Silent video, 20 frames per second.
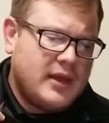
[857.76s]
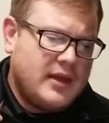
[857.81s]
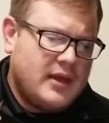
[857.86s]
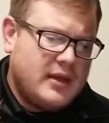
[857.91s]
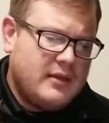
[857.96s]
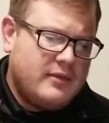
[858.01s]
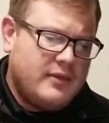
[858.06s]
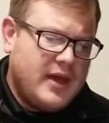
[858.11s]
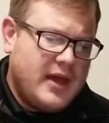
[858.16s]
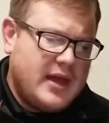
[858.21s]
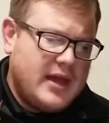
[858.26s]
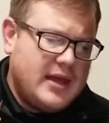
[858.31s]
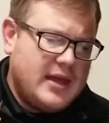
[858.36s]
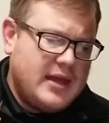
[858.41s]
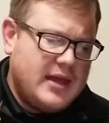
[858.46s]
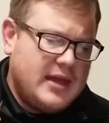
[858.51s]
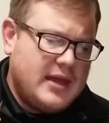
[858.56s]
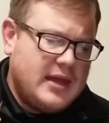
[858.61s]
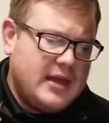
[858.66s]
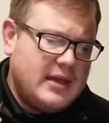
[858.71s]

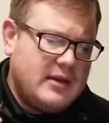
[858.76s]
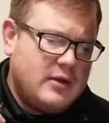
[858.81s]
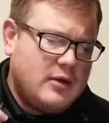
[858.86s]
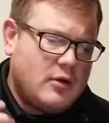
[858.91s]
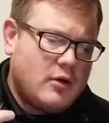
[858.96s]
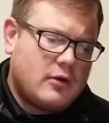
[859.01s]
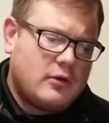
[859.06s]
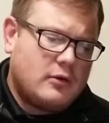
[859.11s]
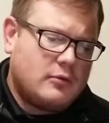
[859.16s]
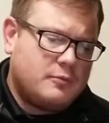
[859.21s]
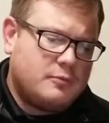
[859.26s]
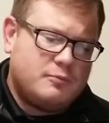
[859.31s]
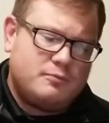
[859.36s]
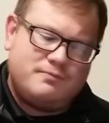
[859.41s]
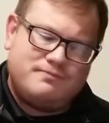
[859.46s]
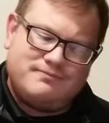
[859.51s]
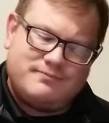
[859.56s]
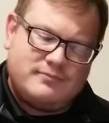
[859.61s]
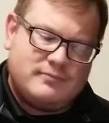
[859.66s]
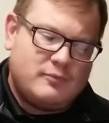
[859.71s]
they are
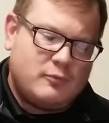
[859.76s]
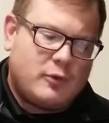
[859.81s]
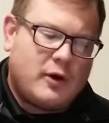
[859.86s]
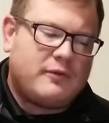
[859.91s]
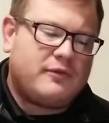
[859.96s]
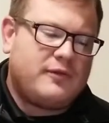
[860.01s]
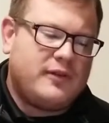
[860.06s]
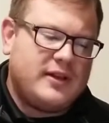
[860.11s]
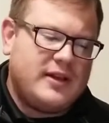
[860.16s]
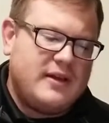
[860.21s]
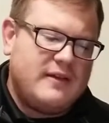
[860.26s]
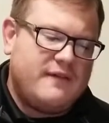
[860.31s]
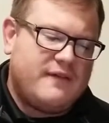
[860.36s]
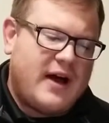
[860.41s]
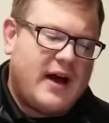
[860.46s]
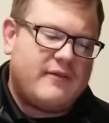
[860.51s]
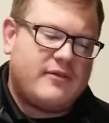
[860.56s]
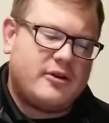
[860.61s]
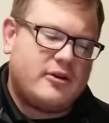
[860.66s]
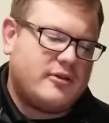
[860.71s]
roughly
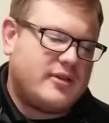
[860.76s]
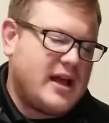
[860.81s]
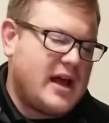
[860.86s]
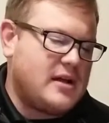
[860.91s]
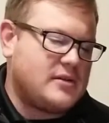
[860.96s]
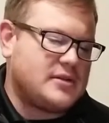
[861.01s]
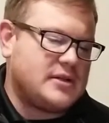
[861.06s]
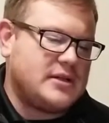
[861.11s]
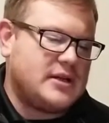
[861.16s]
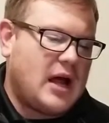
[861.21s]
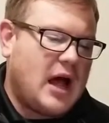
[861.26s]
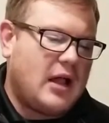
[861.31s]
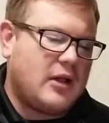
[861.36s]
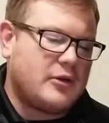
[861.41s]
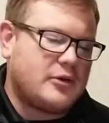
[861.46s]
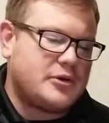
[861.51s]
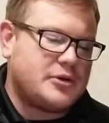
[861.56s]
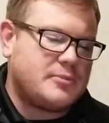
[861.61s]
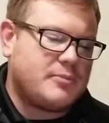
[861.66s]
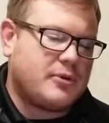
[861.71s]

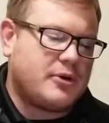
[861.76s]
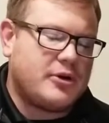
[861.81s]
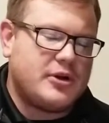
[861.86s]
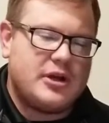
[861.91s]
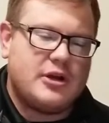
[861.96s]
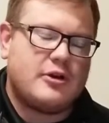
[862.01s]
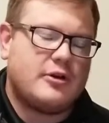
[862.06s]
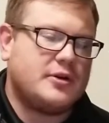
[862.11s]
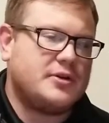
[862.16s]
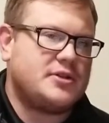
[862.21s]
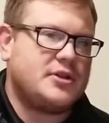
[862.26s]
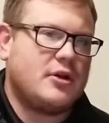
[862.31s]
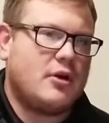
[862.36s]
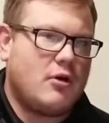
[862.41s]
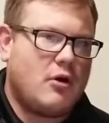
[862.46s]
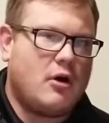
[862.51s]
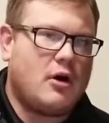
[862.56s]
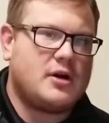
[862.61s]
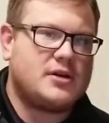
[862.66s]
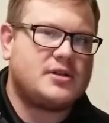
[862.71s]
$500,000 per year is the
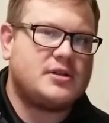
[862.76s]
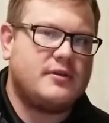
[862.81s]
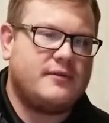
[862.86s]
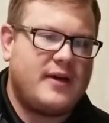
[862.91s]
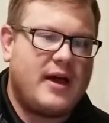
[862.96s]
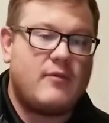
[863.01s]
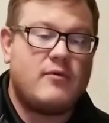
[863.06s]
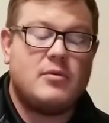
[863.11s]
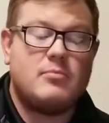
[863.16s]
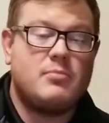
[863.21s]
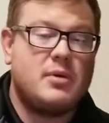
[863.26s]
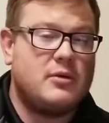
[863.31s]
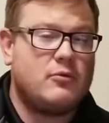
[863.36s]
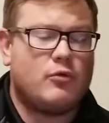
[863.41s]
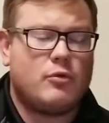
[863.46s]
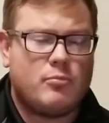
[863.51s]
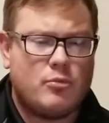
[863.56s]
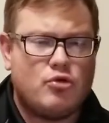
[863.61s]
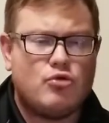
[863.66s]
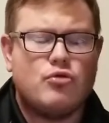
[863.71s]
cost of having been
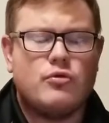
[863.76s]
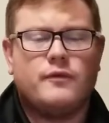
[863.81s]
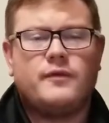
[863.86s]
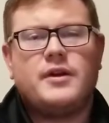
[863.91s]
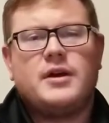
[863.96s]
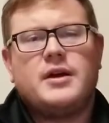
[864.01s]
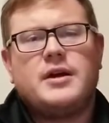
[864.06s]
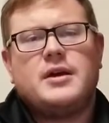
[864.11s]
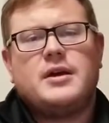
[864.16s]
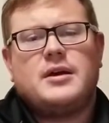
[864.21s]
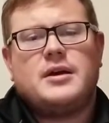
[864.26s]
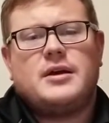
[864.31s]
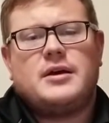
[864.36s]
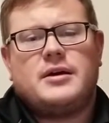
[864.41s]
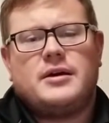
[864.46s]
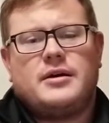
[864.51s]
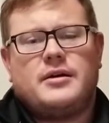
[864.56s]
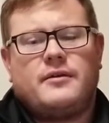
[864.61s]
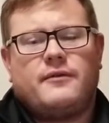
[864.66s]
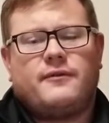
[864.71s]
removed
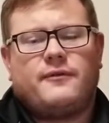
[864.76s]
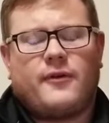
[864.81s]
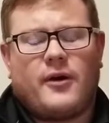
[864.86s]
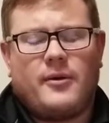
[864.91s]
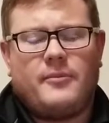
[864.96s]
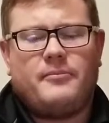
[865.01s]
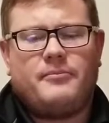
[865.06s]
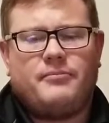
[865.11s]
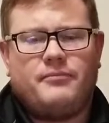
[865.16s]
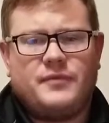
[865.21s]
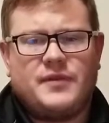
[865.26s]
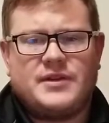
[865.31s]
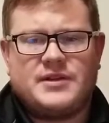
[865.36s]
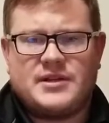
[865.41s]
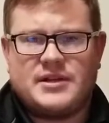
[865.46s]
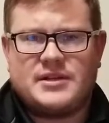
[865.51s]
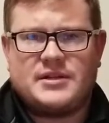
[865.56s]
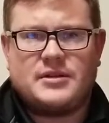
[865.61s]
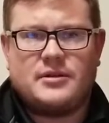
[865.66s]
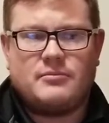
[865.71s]
from the
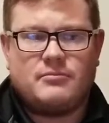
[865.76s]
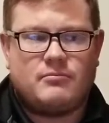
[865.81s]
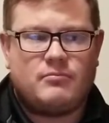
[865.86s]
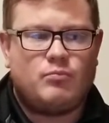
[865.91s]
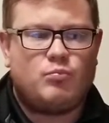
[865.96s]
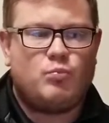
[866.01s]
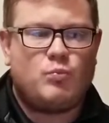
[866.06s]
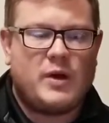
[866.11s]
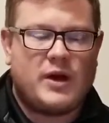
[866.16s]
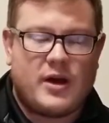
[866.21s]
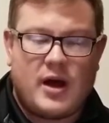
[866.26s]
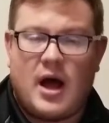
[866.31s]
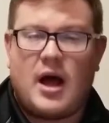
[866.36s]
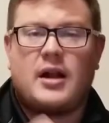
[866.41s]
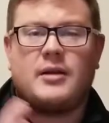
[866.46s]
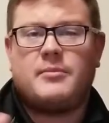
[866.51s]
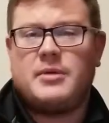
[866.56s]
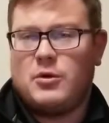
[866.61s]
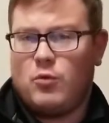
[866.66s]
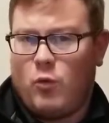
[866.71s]
system
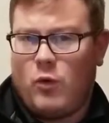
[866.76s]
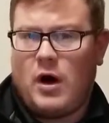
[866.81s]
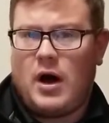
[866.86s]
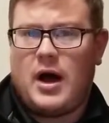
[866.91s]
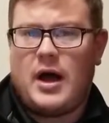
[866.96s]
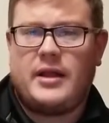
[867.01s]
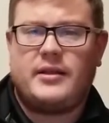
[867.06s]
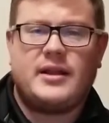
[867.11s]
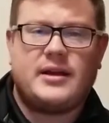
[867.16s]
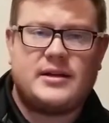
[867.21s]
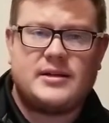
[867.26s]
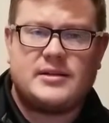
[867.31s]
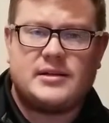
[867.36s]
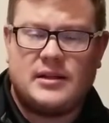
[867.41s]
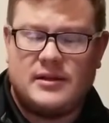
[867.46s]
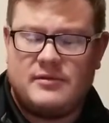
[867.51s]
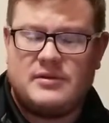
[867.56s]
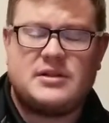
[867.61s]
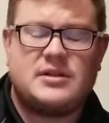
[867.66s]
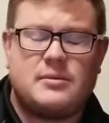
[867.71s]
economy-wide, that is
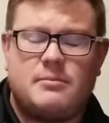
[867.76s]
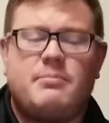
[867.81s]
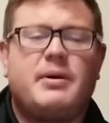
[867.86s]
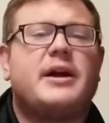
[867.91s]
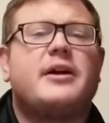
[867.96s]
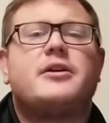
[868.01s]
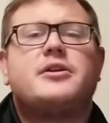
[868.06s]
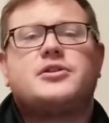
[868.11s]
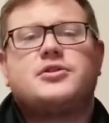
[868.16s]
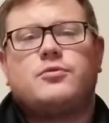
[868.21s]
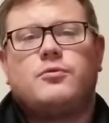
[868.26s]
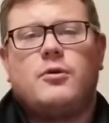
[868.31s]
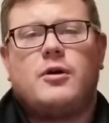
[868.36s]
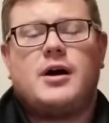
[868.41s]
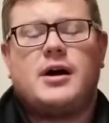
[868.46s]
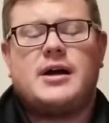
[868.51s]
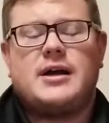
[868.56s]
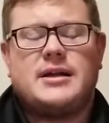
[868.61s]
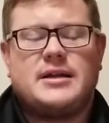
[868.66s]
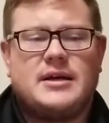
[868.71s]
Livingston
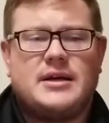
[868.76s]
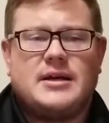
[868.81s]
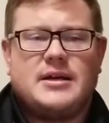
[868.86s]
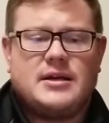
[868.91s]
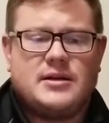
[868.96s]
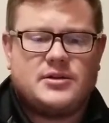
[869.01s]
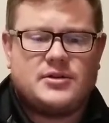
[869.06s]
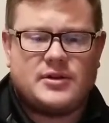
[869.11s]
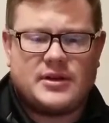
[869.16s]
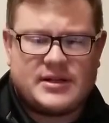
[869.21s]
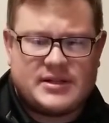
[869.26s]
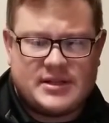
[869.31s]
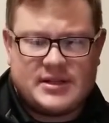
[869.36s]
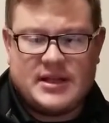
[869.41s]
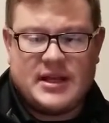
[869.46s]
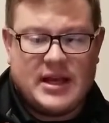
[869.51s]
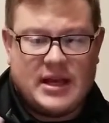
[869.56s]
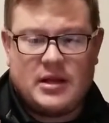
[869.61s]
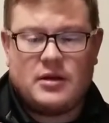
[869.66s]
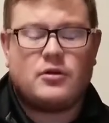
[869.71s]
Parish-wide. So that's
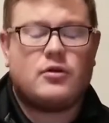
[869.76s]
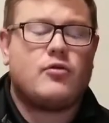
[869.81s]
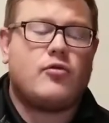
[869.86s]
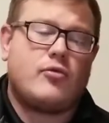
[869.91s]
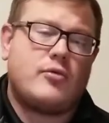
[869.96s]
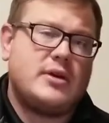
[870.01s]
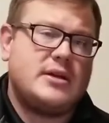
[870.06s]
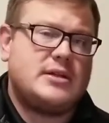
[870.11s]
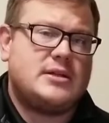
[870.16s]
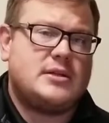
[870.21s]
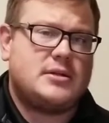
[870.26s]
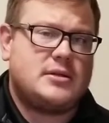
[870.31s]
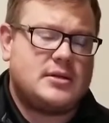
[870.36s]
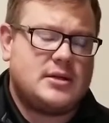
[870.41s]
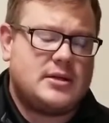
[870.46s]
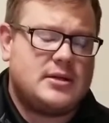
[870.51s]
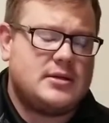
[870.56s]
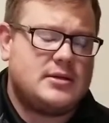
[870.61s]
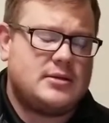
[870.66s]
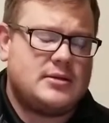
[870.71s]
the increase
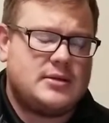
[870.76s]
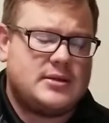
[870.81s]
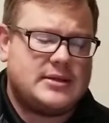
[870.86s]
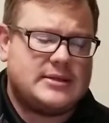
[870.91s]
in